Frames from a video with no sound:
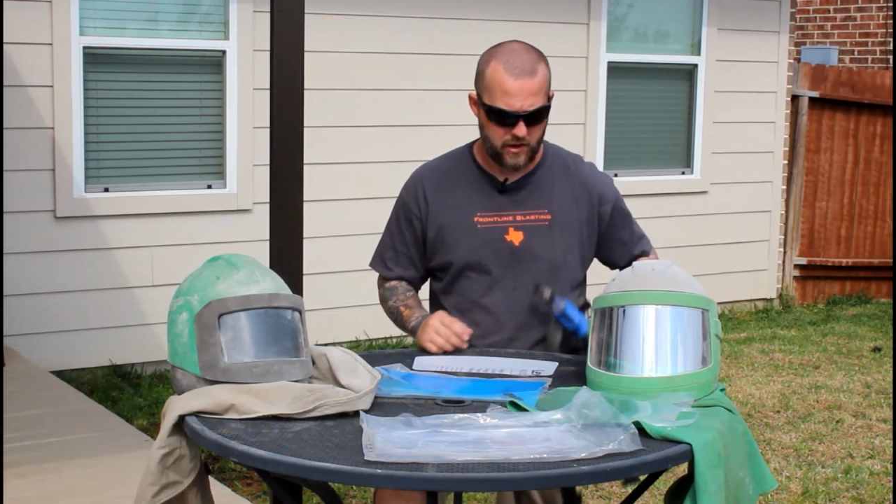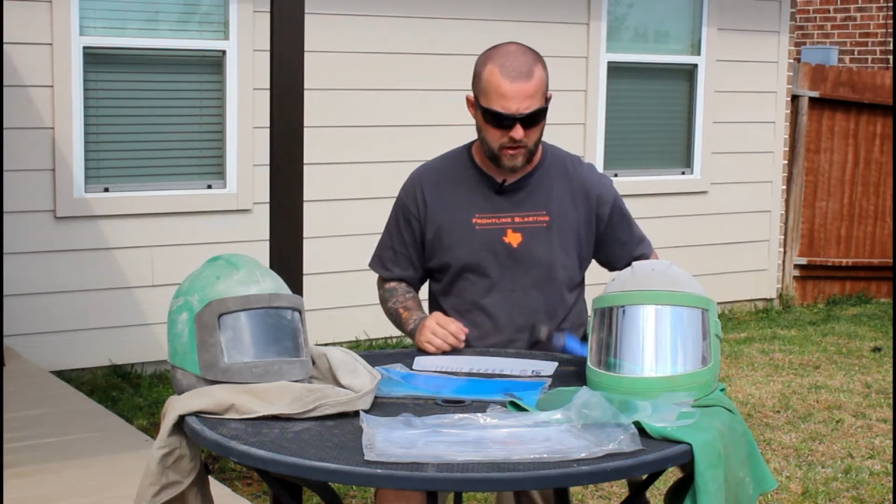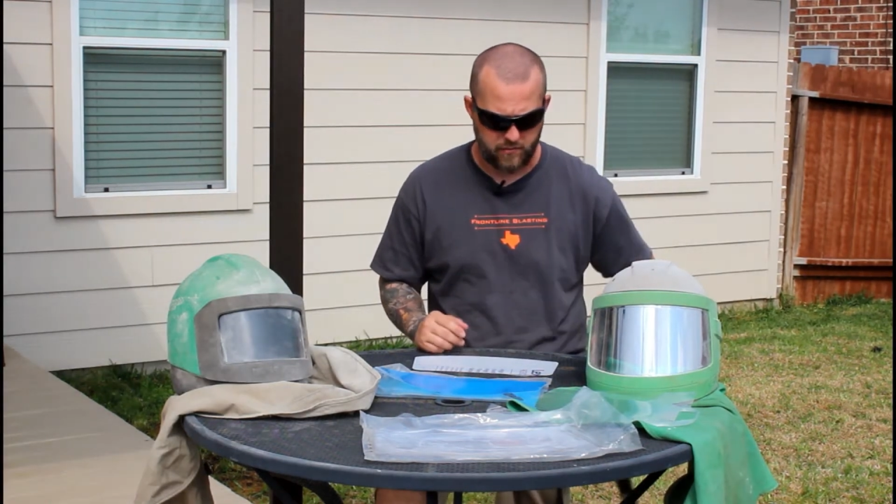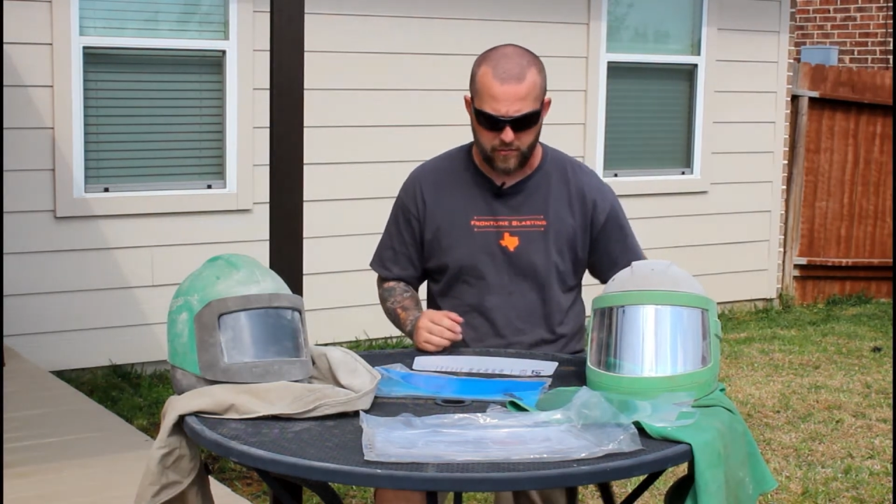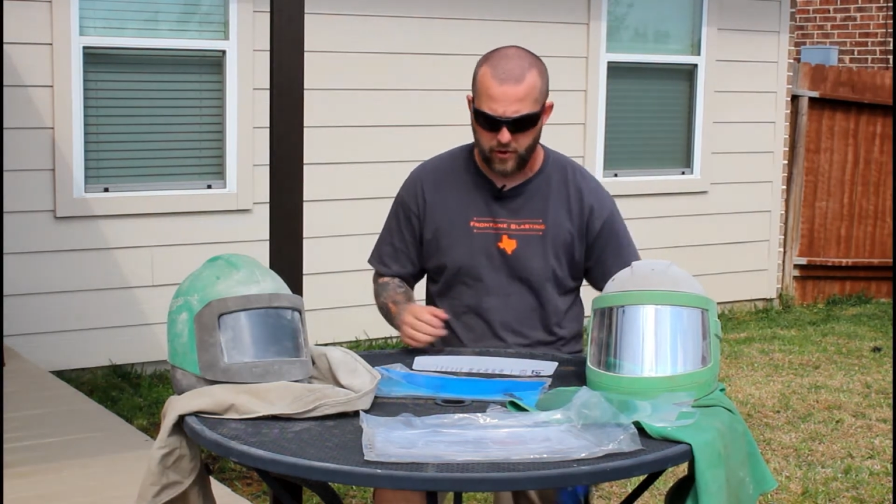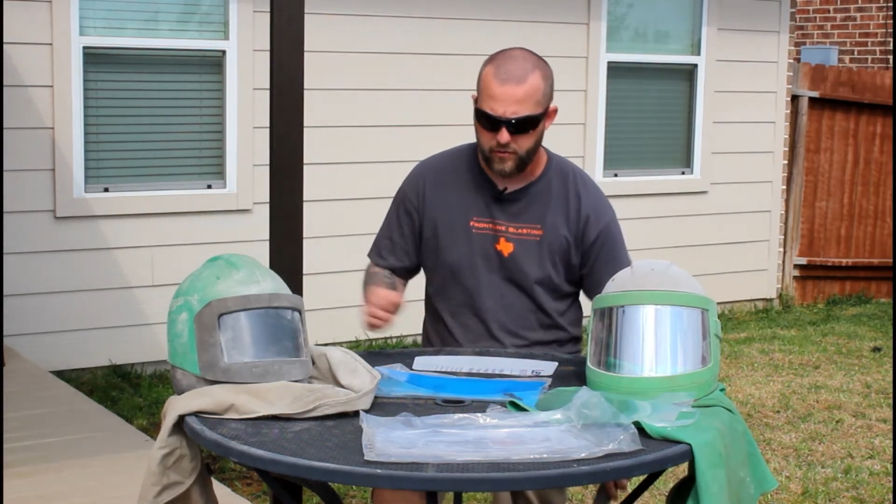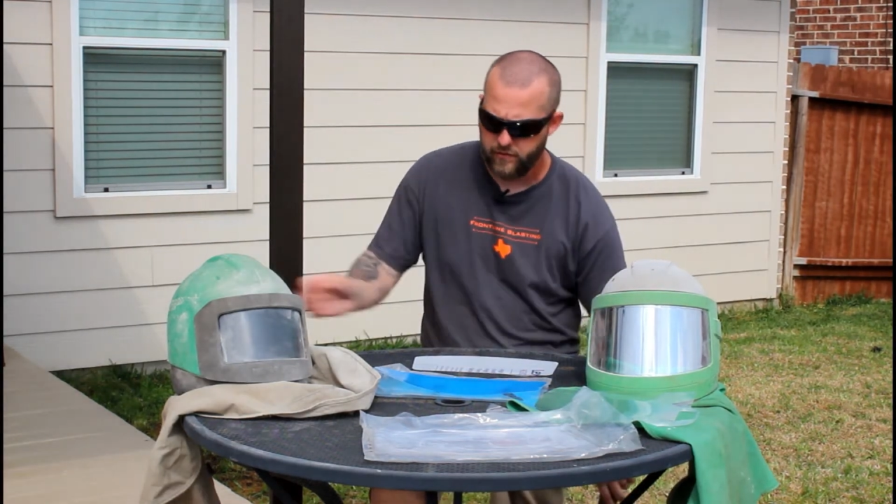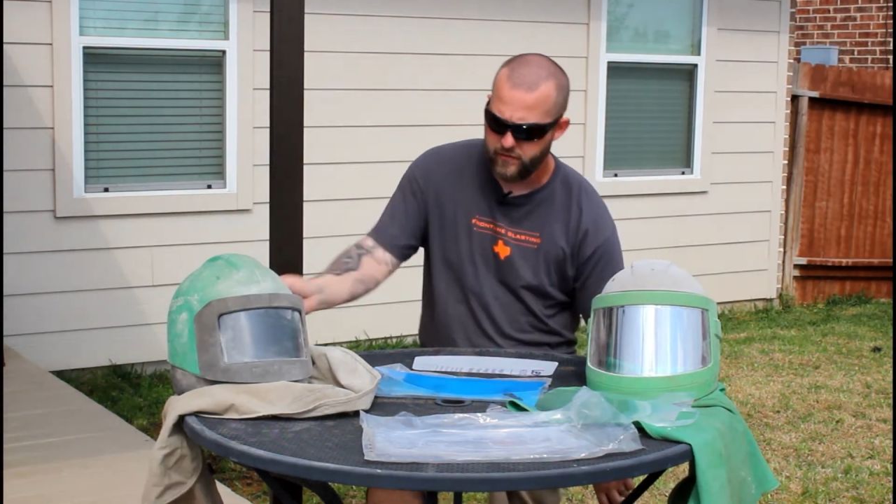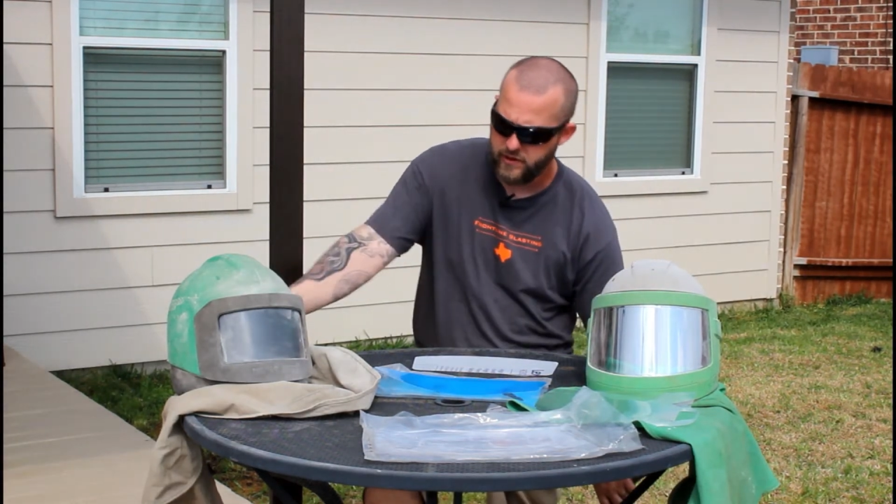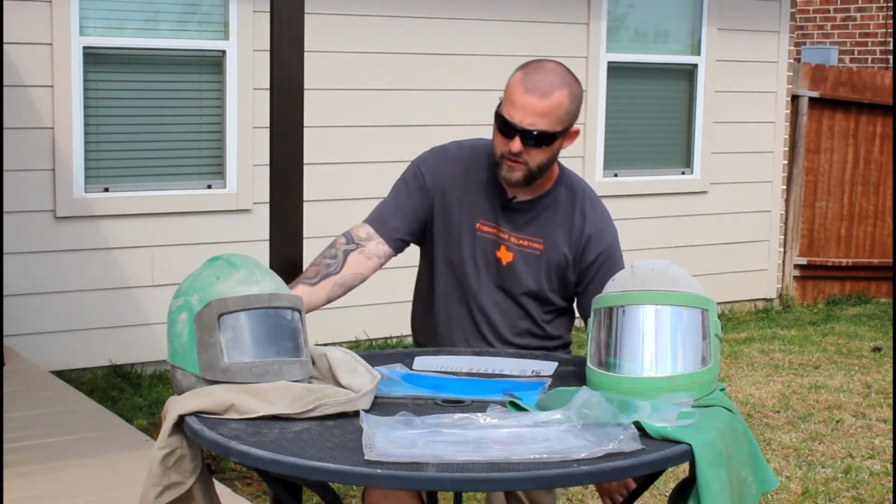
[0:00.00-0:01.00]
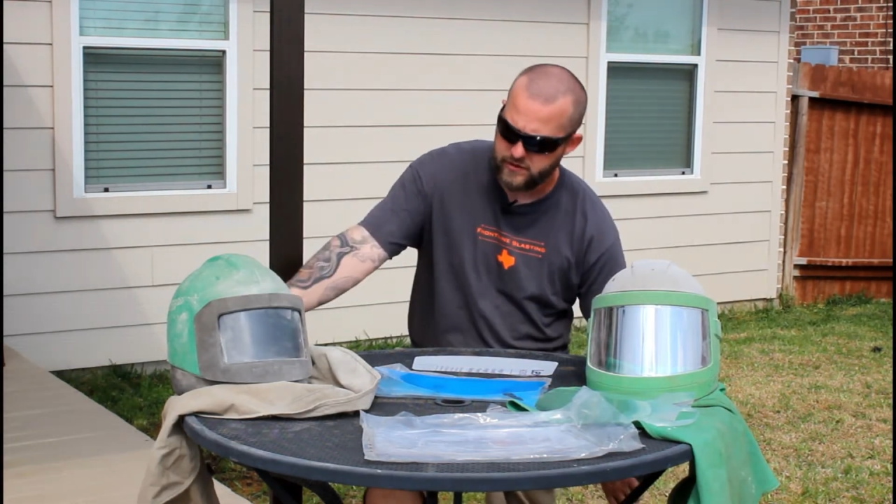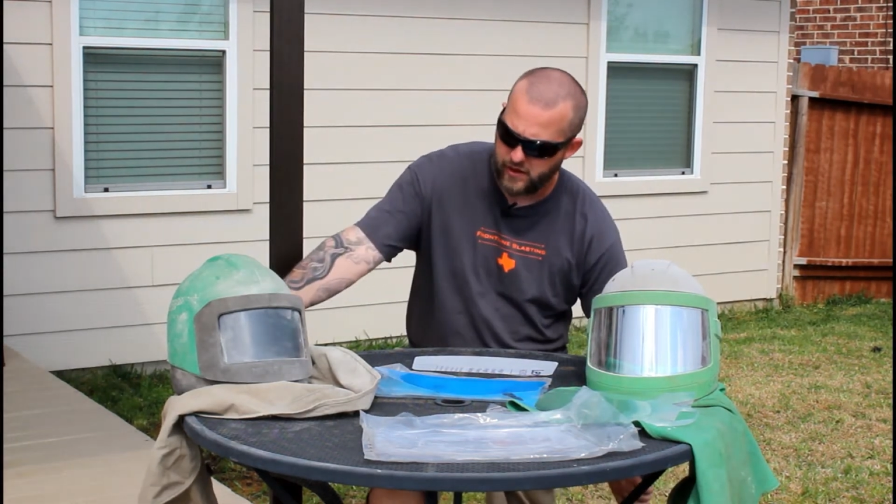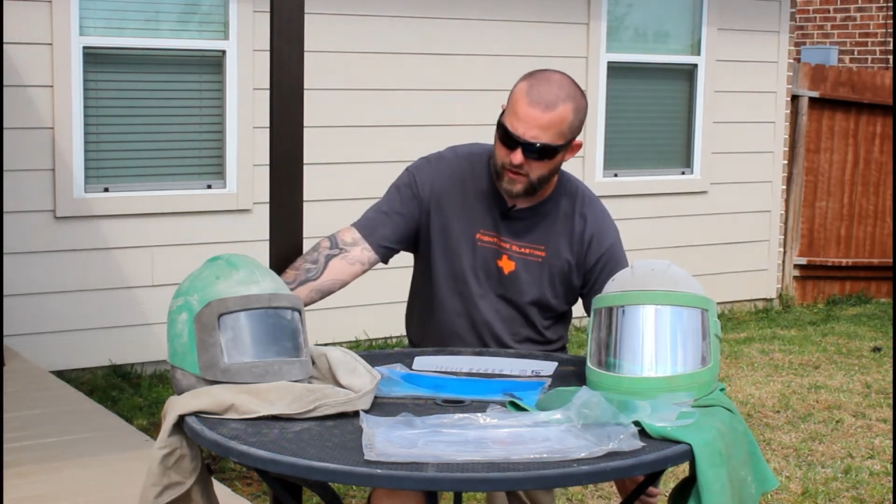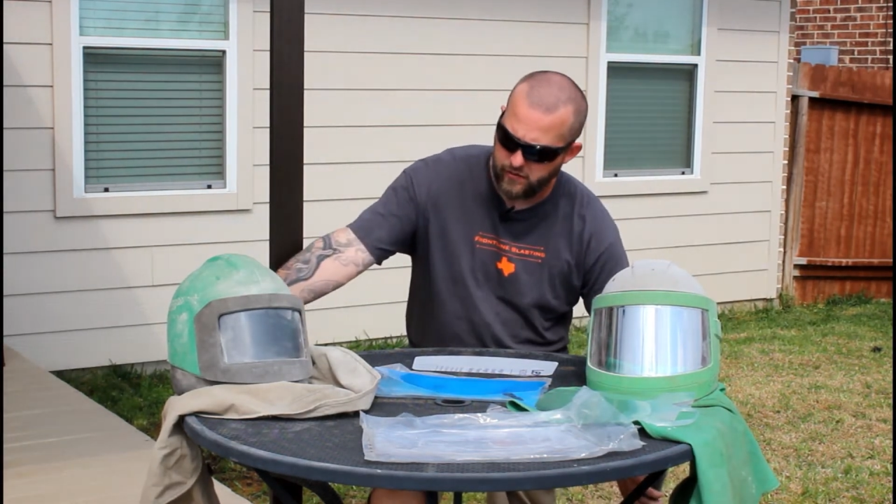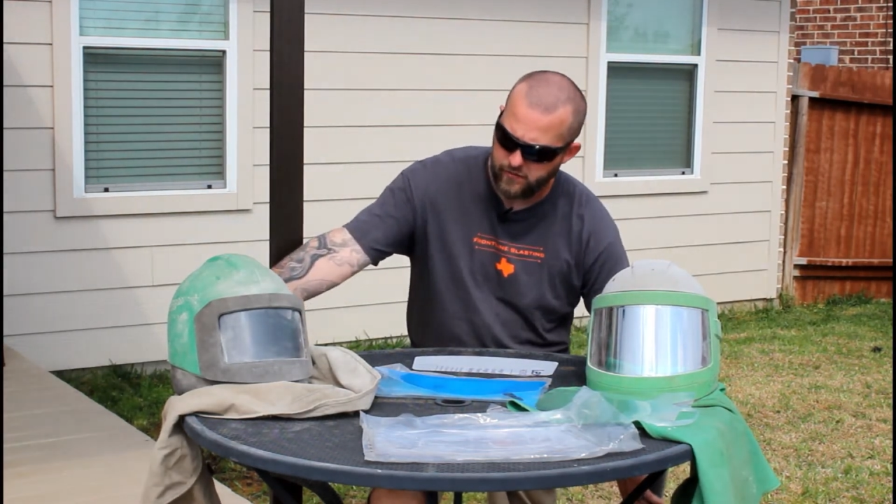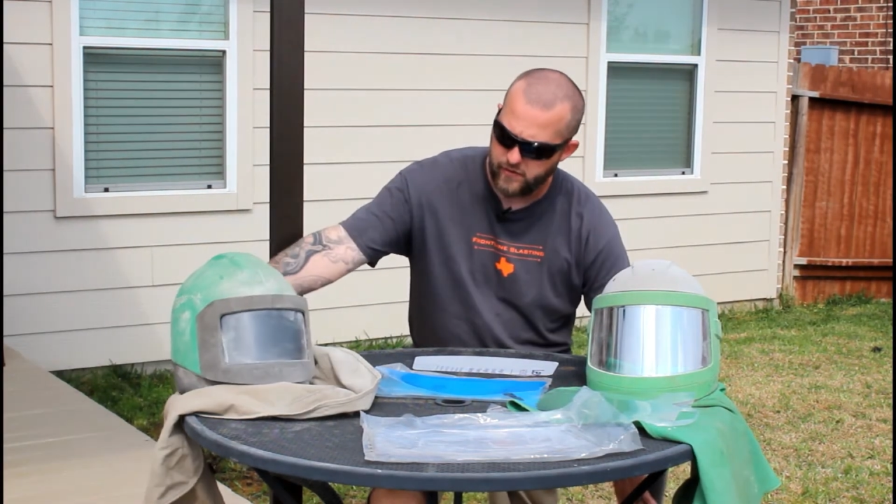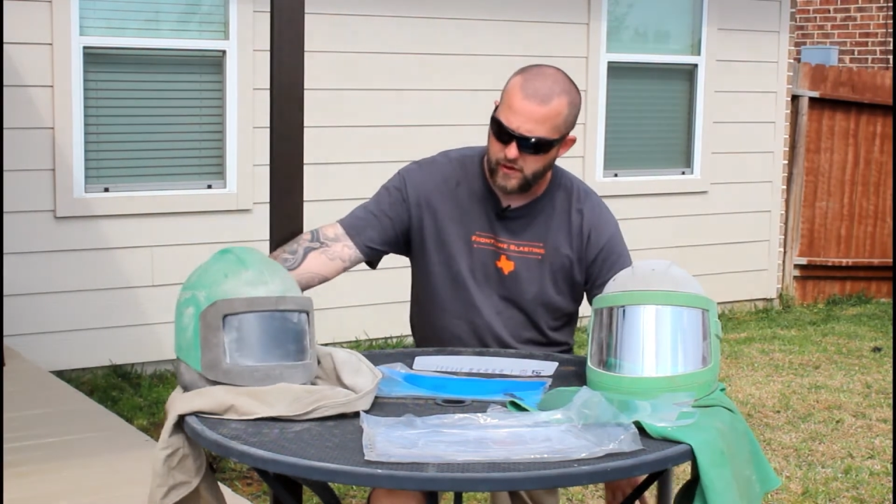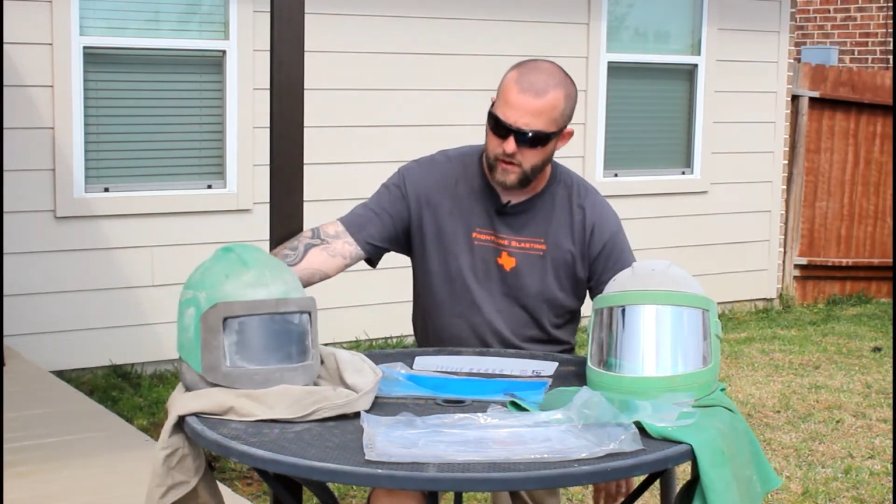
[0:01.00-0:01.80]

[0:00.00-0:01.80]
Um, both of these have